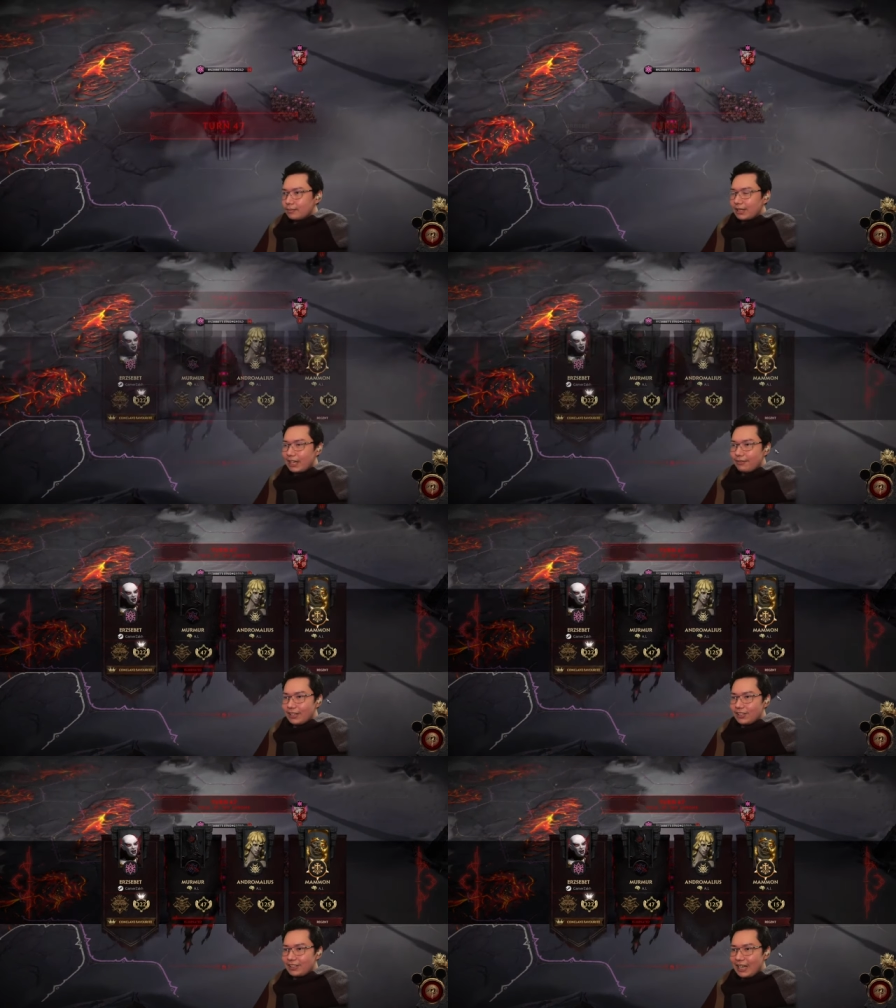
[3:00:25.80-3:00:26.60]
But if I
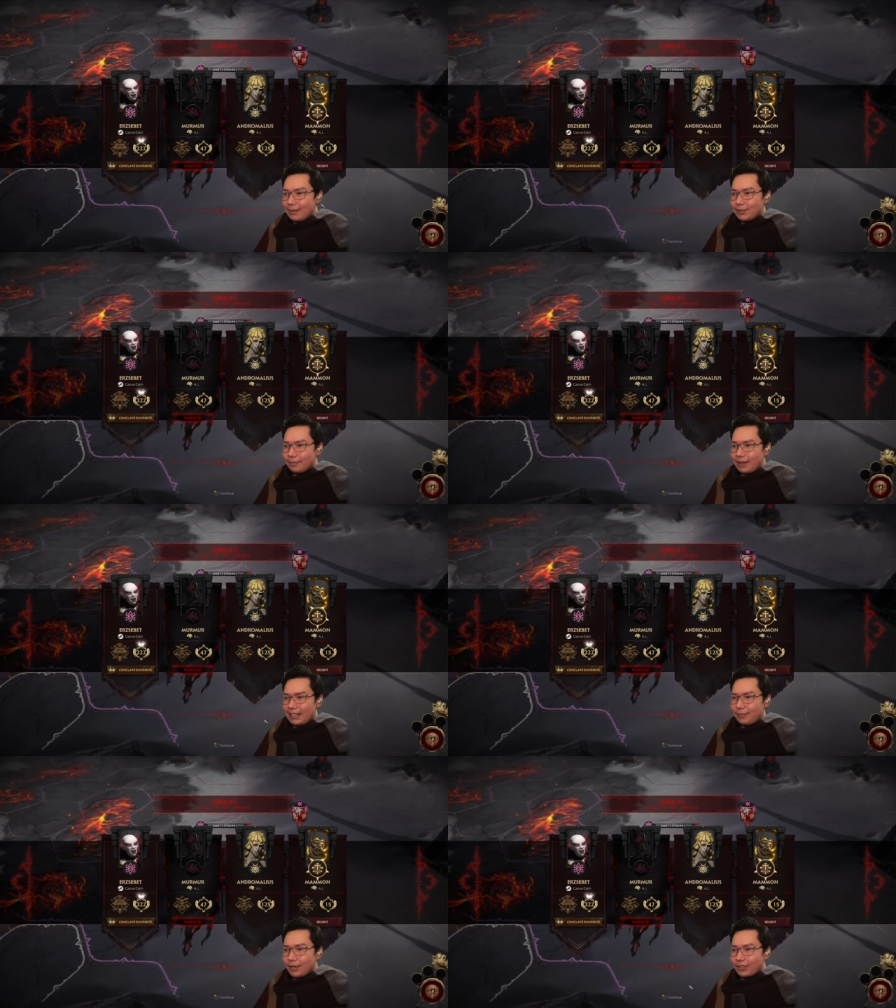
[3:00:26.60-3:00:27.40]
just capture
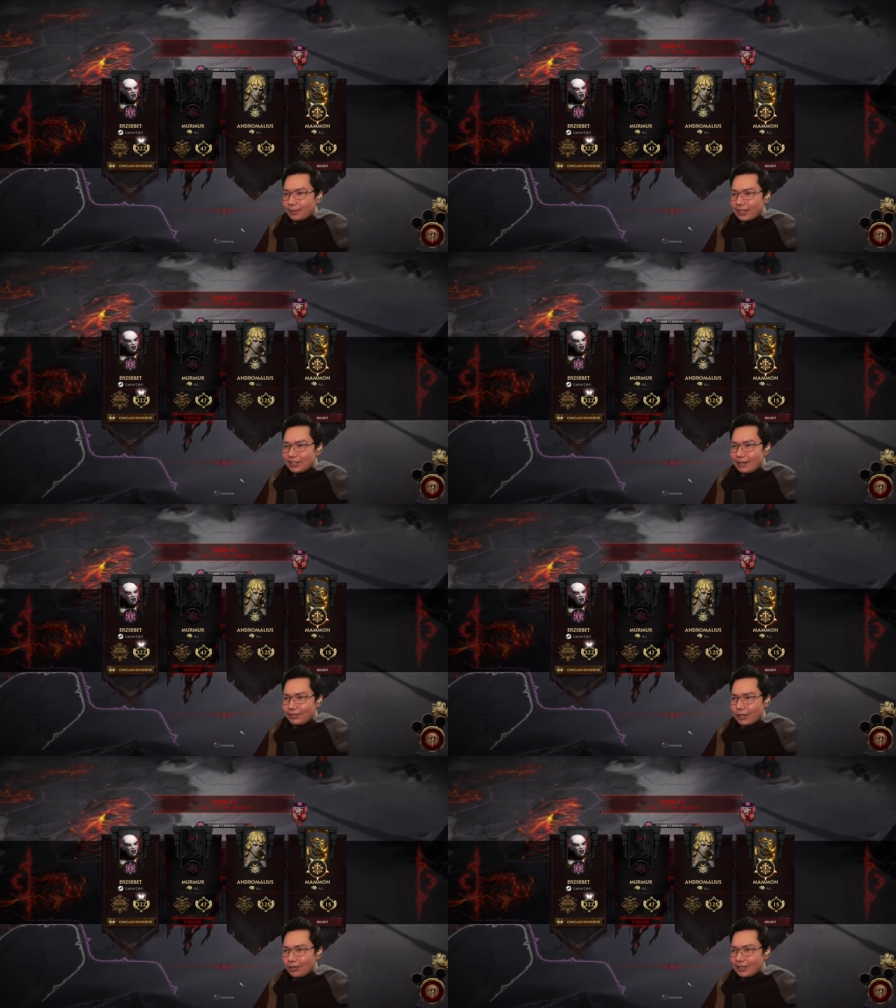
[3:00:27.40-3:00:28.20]
Pandemonium, I just have
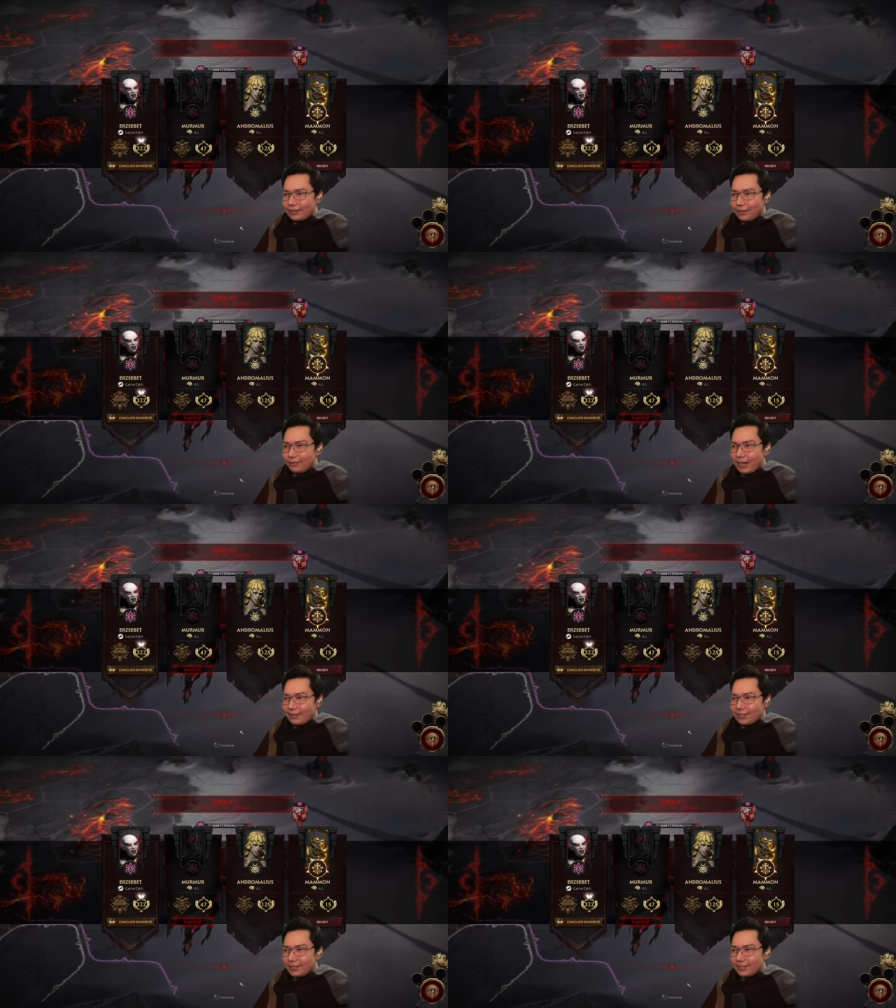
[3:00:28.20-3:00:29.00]
to hold it for
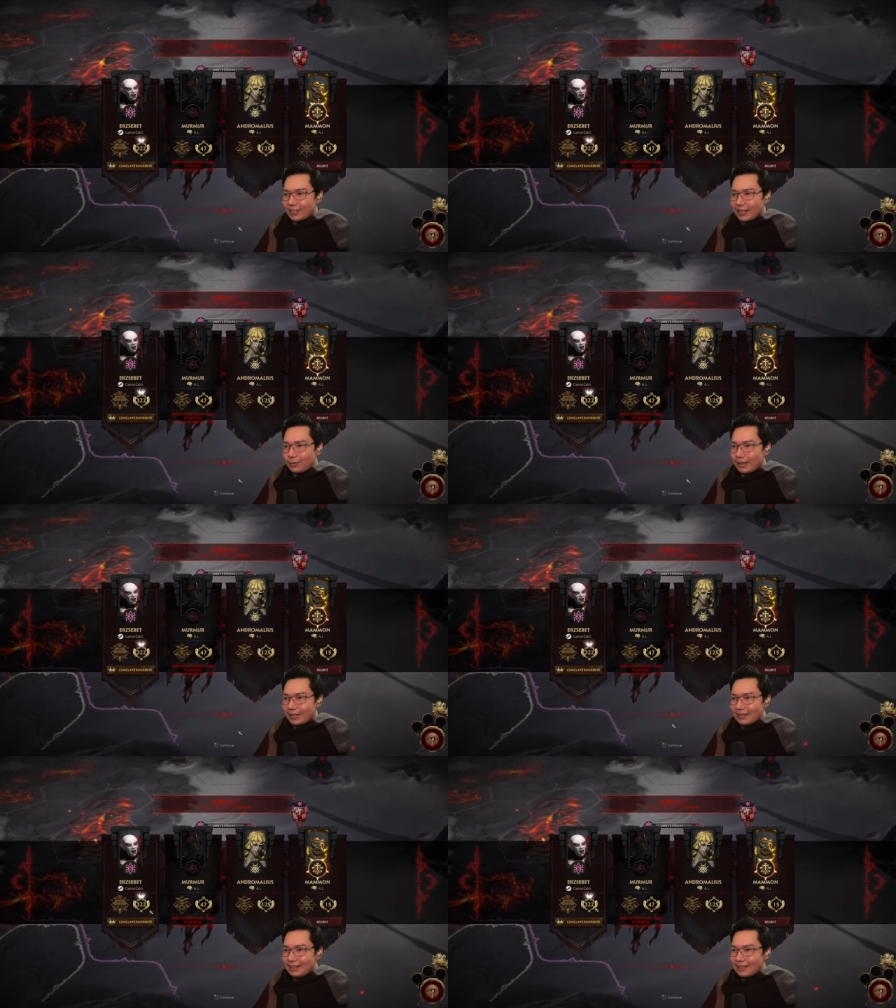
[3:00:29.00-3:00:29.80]
five turns and I
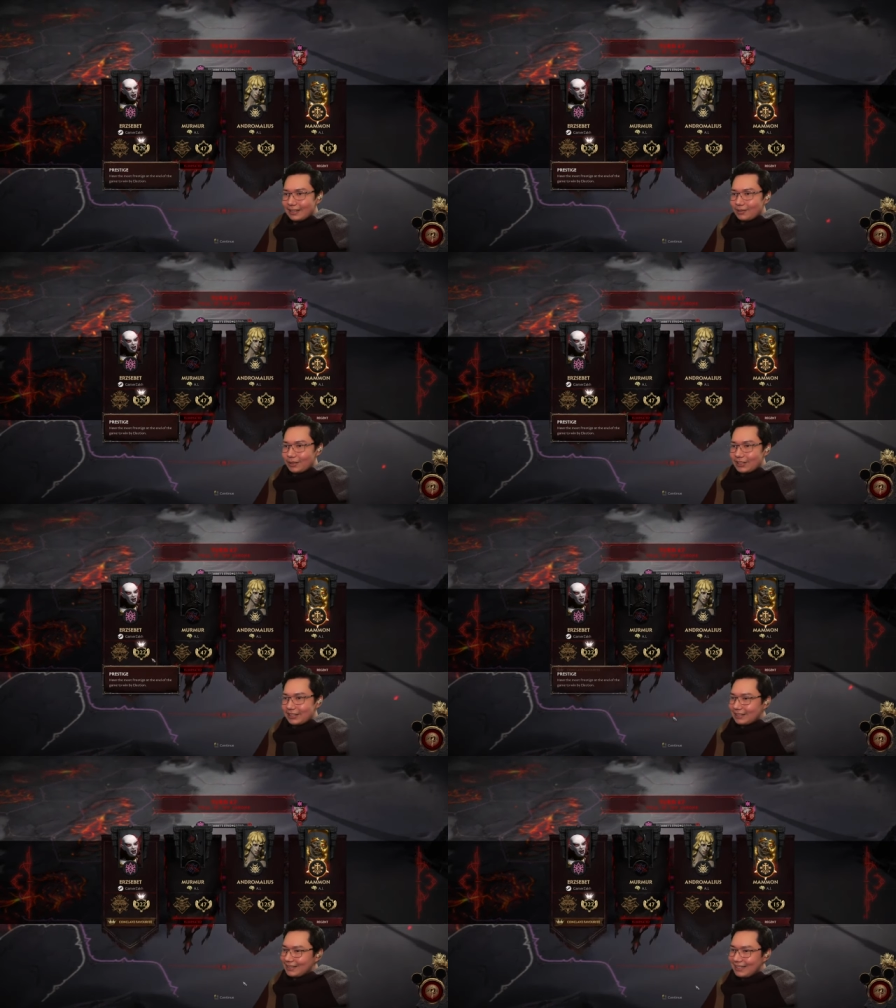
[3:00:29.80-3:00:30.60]
win. Which
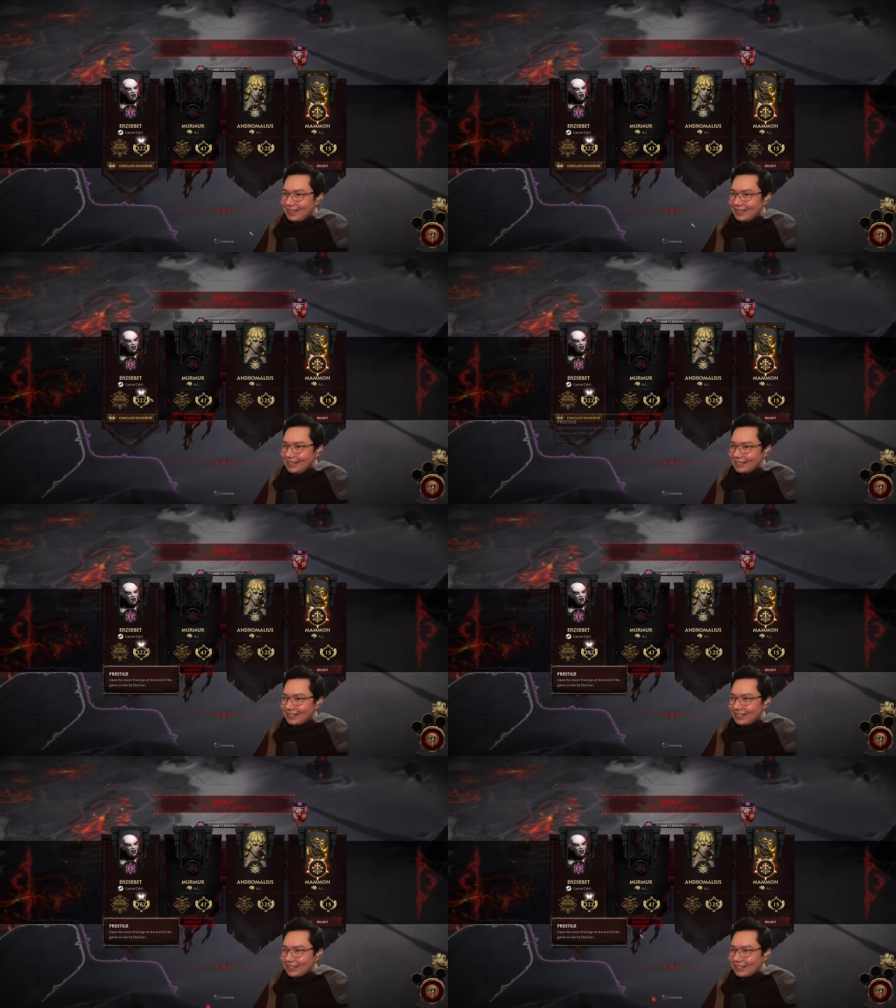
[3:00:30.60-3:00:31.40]
is a silly thing to
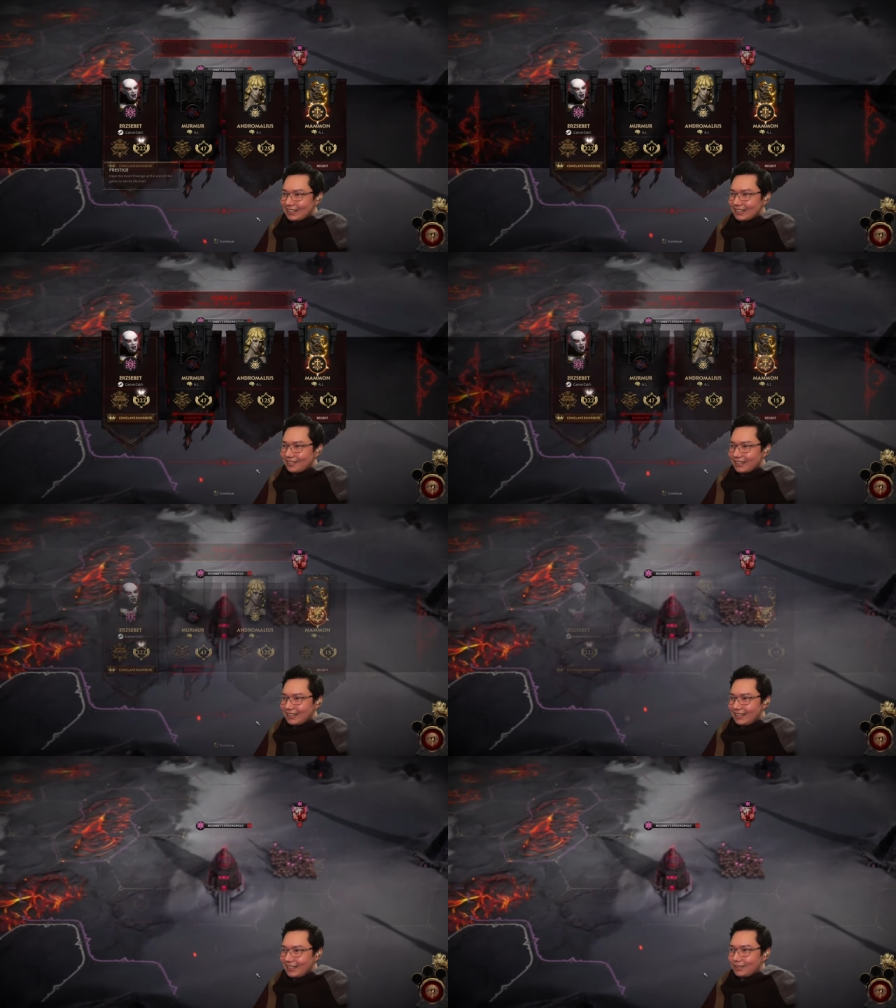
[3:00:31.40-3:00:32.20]
do considering the
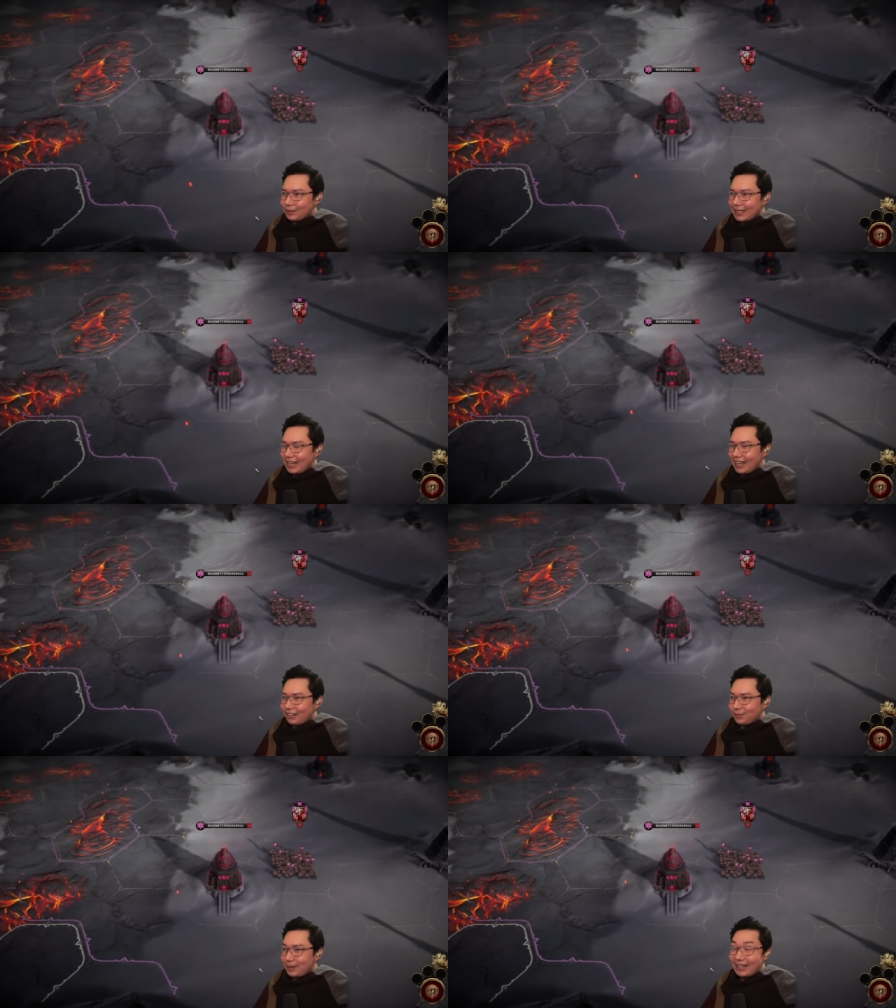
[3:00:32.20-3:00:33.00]
lead we
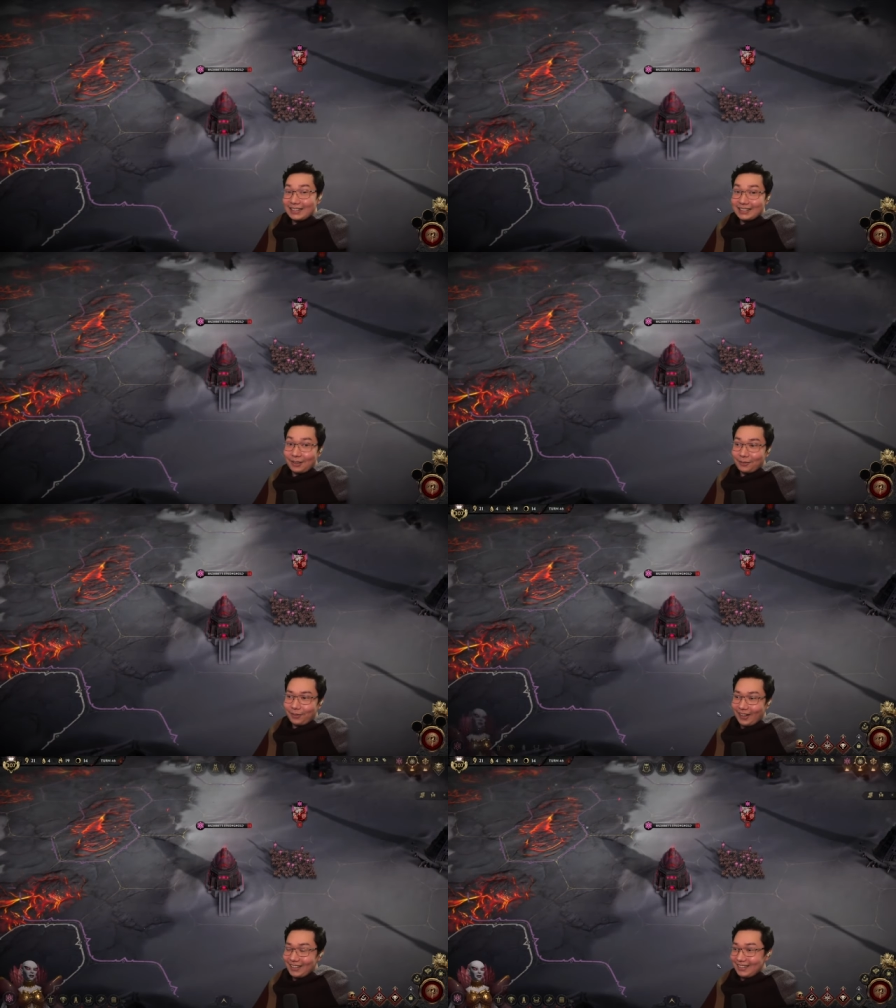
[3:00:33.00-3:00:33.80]
have, but it's a
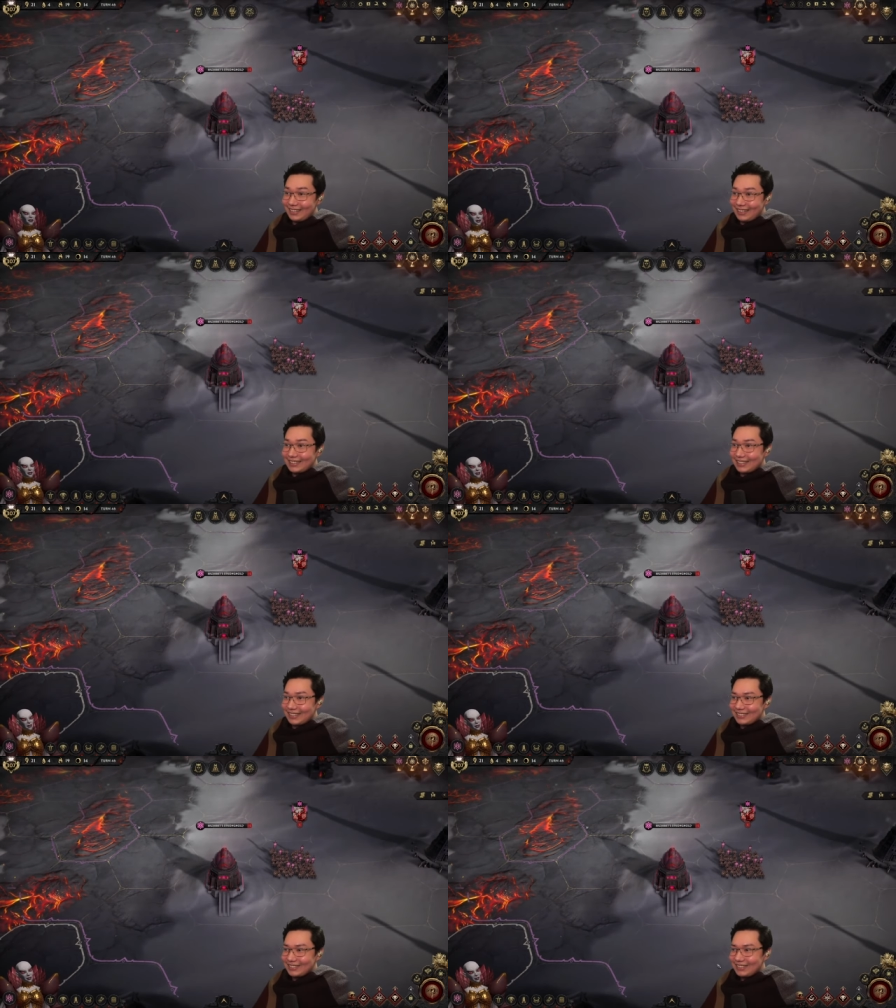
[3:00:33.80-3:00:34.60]
fun thing to
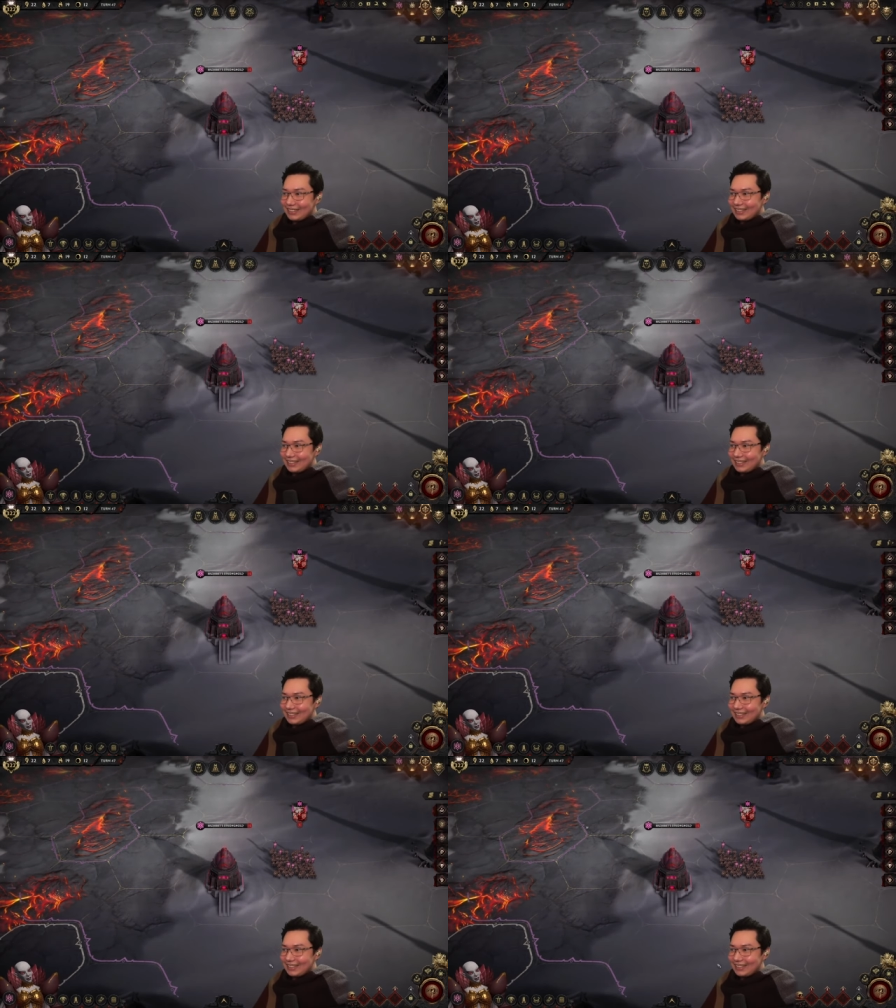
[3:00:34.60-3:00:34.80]
do.